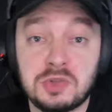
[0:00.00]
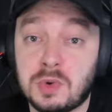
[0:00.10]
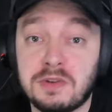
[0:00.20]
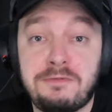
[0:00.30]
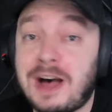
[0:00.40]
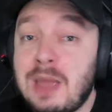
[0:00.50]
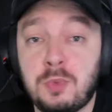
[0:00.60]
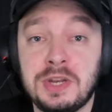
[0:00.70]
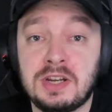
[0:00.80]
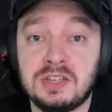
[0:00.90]
just wanna vibe
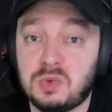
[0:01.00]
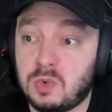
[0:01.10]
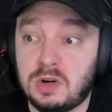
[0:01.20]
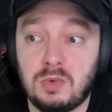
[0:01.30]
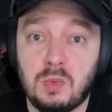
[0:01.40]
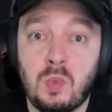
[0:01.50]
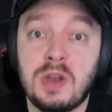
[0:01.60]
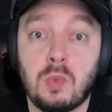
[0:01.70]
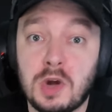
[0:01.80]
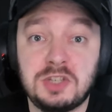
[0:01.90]
with us or
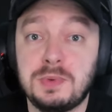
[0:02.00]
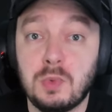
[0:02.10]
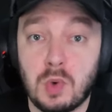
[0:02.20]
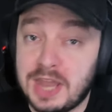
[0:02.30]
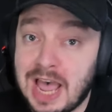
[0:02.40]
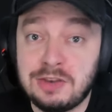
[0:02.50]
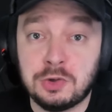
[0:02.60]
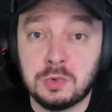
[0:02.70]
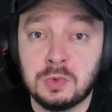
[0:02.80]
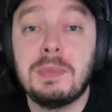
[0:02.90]
wanna watch me what I
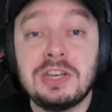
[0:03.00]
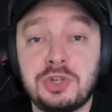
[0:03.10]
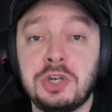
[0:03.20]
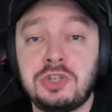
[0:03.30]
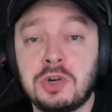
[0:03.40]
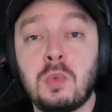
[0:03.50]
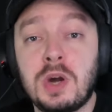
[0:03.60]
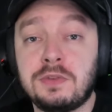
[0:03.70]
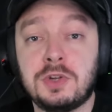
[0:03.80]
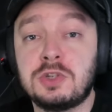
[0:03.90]
do, make sure you join
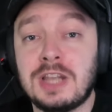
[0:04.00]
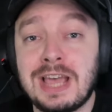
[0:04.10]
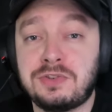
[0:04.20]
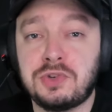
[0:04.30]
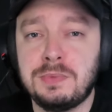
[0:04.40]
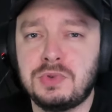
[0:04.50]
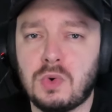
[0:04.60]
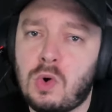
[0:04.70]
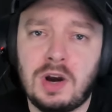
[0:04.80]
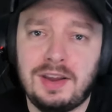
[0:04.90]
one of those live streams,
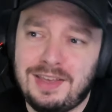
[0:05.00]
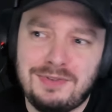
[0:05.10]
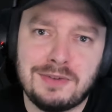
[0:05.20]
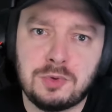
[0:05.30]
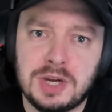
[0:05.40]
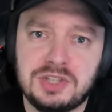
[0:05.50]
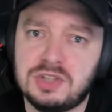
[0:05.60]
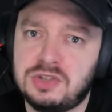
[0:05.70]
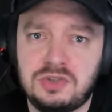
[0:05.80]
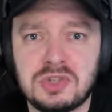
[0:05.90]
or if you have
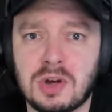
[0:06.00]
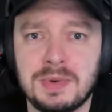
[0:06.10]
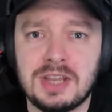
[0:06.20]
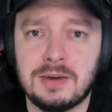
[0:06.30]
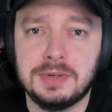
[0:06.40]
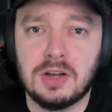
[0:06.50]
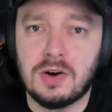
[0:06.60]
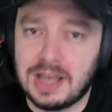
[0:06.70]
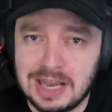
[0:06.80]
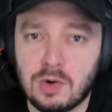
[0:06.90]
questions, just comment down
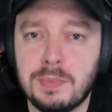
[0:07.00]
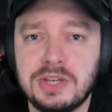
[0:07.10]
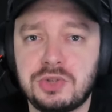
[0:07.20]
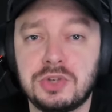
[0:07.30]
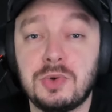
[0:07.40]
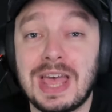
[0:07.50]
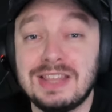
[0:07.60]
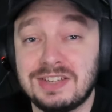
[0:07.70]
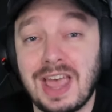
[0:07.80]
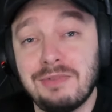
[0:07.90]
below and I'll make sure to
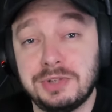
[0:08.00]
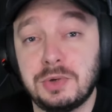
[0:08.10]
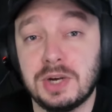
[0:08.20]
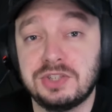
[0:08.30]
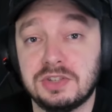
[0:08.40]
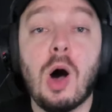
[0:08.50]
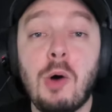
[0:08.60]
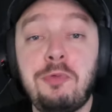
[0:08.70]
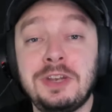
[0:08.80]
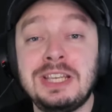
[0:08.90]
answer every question.
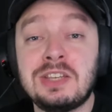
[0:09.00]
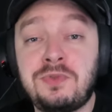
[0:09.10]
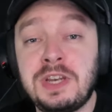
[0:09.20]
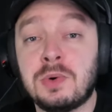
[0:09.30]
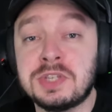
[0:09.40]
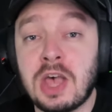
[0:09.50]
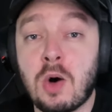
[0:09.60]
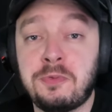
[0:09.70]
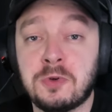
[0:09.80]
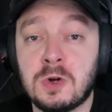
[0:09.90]
Hopefully this video was
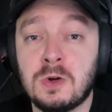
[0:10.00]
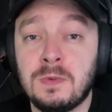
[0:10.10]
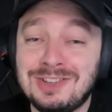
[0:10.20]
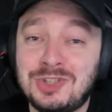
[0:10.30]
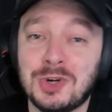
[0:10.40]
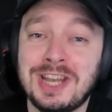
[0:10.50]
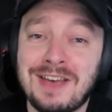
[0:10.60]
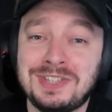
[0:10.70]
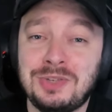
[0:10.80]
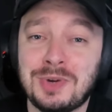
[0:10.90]
helpful. Enjoy the
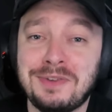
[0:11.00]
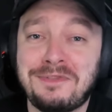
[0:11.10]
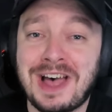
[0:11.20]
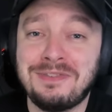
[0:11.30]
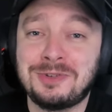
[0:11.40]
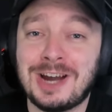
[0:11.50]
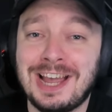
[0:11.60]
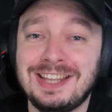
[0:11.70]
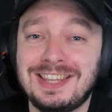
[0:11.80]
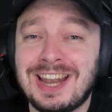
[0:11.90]
FC 25
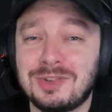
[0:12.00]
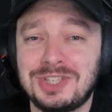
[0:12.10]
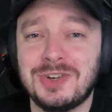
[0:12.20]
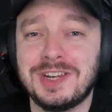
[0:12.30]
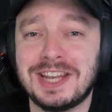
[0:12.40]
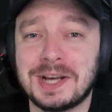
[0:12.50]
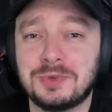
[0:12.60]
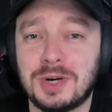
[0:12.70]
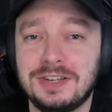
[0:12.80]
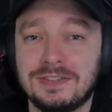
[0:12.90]
grind and I'll see you in the next
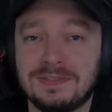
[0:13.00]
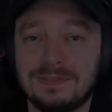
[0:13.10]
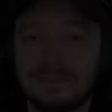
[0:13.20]
one.